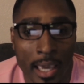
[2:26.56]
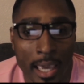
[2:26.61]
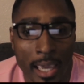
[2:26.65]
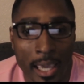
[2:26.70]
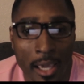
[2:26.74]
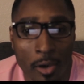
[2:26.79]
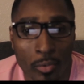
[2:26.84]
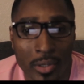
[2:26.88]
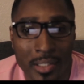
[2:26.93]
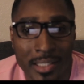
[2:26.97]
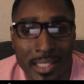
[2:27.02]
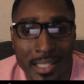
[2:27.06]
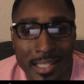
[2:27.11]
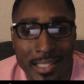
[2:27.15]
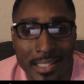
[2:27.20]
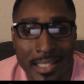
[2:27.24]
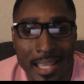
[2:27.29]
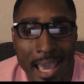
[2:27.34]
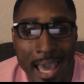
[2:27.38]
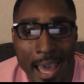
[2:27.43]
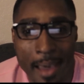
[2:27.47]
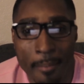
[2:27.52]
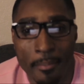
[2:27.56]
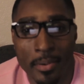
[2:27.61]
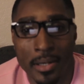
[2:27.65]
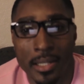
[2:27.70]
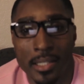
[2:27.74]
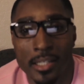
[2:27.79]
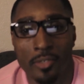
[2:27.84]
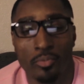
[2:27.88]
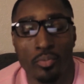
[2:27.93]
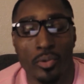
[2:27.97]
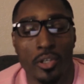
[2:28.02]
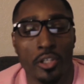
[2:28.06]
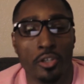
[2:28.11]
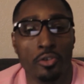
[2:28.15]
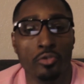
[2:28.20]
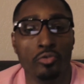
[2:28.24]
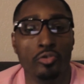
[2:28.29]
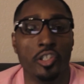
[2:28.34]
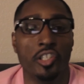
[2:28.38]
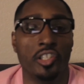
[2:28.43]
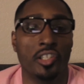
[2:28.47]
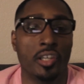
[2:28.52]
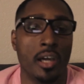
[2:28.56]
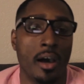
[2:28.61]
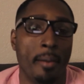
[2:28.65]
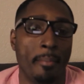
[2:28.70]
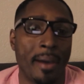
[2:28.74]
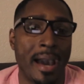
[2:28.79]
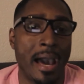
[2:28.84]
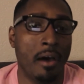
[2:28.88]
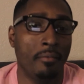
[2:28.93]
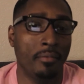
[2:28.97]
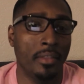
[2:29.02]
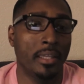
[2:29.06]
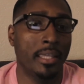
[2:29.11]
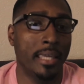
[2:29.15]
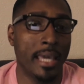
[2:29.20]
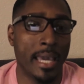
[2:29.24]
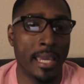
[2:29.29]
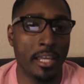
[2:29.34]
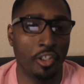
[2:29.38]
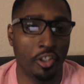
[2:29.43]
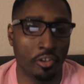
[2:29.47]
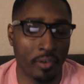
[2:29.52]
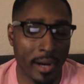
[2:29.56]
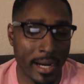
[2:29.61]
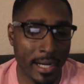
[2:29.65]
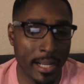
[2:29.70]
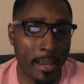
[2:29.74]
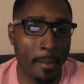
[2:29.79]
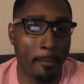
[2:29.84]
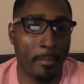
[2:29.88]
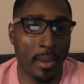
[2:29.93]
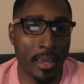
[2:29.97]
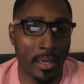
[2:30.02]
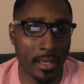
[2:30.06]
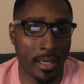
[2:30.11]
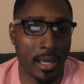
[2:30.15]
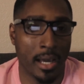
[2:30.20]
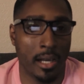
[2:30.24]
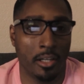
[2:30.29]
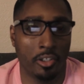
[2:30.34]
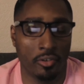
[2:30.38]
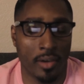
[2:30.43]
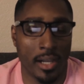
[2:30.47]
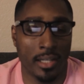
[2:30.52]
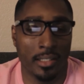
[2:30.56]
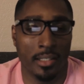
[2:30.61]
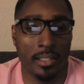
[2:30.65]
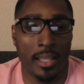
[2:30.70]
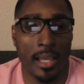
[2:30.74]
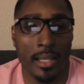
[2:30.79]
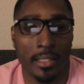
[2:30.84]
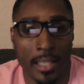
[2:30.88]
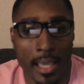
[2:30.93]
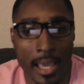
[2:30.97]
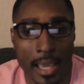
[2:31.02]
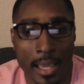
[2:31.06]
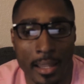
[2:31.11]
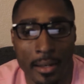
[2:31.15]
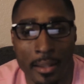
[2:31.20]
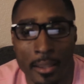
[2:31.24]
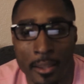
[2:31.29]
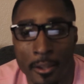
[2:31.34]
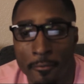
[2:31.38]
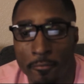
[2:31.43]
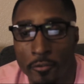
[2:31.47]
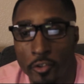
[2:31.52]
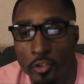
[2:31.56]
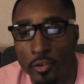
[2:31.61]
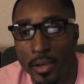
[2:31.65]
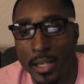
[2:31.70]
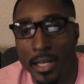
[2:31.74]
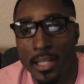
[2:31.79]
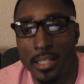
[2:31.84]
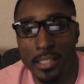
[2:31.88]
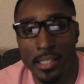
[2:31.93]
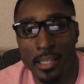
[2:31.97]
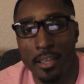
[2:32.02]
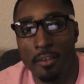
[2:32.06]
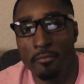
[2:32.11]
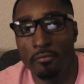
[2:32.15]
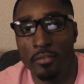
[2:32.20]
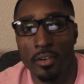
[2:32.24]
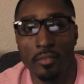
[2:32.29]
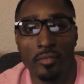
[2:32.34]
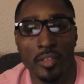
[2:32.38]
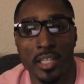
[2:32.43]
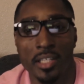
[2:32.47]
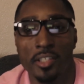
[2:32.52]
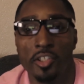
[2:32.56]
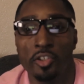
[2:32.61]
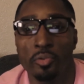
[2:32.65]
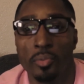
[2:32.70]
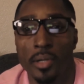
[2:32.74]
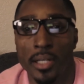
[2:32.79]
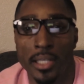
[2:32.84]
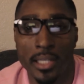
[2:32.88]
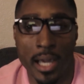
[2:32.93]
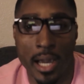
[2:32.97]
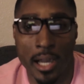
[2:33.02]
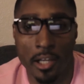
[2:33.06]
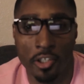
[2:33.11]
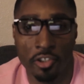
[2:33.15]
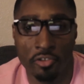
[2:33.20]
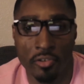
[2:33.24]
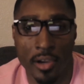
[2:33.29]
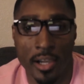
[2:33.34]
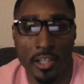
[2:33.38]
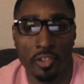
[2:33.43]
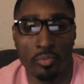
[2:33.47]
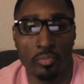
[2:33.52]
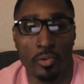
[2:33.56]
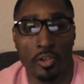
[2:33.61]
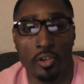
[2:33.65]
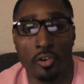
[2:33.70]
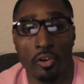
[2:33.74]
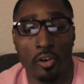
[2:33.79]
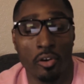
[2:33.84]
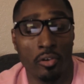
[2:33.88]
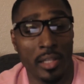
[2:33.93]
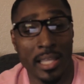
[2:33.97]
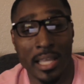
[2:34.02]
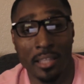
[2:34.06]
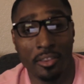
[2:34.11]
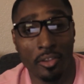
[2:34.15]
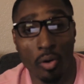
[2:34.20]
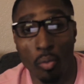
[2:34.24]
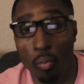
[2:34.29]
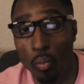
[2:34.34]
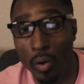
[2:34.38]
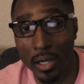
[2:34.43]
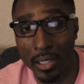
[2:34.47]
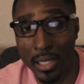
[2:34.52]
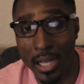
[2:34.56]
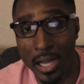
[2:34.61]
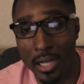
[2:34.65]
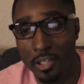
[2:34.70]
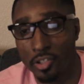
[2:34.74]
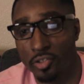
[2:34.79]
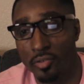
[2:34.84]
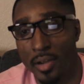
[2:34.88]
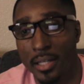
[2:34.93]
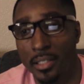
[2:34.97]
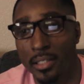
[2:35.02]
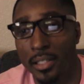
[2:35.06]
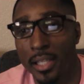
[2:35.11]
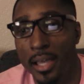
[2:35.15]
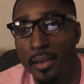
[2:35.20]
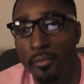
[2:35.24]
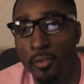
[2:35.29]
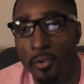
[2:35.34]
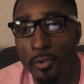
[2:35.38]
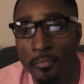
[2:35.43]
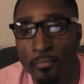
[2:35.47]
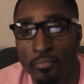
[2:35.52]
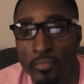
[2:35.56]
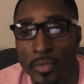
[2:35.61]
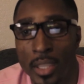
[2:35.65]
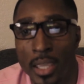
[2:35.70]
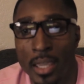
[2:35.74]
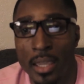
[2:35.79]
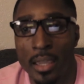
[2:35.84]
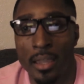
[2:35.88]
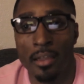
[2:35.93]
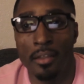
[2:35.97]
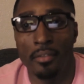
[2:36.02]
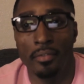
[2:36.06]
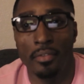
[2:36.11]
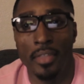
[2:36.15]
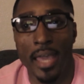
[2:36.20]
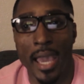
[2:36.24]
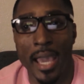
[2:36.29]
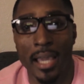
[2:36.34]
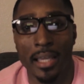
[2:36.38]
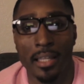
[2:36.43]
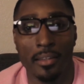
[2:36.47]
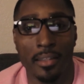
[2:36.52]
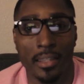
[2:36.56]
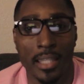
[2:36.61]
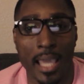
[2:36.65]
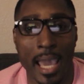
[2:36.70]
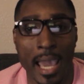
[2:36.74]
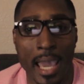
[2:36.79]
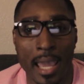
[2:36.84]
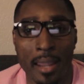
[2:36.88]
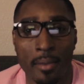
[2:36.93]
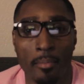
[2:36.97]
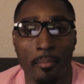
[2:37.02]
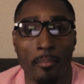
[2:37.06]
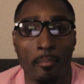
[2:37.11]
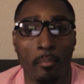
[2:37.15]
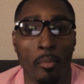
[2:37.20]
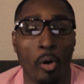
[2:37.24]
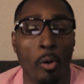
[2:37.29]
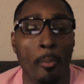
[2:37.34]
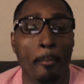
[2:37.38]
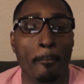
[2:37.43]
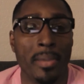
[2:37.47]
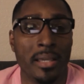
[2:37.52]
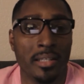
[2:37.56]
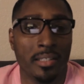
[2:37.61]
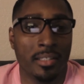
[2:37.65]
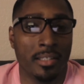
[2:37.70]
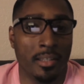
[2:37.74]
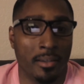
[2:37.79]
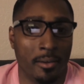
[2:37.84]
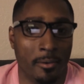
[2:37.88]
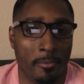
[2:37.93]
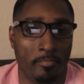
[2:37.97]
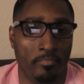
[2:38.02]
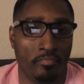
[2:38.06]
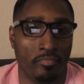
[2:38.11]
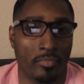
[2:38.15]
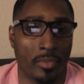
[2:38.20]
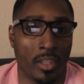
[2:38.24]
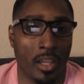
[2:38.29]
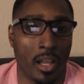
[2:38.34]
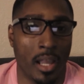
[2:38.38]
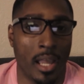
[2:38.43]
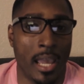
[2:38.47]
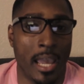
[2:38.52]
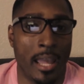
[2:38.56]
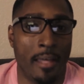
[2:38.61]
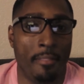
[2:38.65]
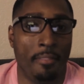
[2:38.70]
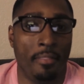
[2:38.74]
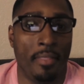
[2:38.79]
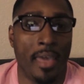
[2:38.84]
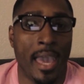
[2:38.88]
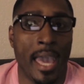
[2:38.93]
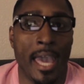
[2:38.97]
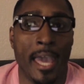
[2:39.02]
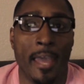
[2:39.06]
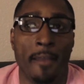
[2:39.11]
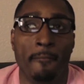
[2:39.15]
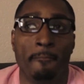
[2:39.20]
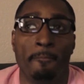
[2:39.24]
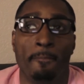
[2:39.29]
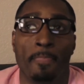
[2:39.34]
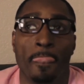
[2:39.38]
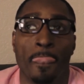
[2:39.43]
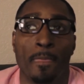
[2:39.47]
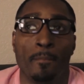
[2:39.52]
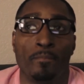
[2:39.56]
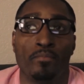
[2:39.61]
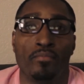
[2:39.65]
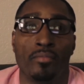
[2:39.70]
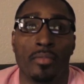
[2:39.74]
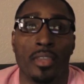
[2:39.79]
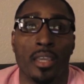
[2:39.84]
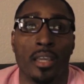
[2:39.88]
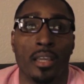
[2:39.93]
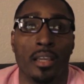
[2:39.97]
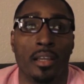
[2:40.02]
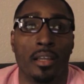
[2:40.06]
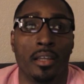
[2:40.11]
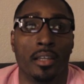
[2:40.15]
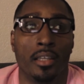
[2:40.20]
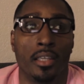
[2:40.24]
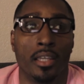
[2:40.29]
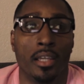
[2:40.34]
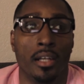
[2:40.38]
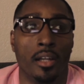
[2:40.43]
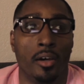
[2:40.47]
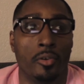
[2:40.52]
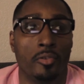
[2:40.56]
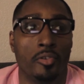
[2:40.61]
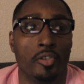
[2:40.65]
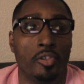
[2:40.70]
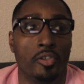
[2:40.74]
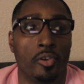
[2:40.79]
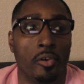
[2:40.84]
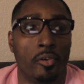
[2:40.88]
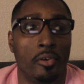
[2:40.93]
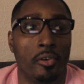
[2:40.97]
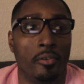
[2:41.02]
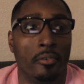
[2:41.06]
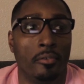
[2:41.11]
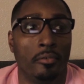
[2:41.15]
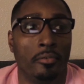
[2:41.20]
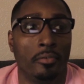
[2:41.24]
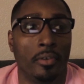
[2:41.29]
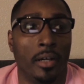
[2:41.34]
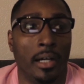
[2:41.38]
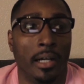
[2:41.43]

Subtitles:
And what tends to happen is when you just come out the gate trading big contracts like that, trading 10, 15, 20 contracts when you're only at the one contract level, that momentum and that, sort of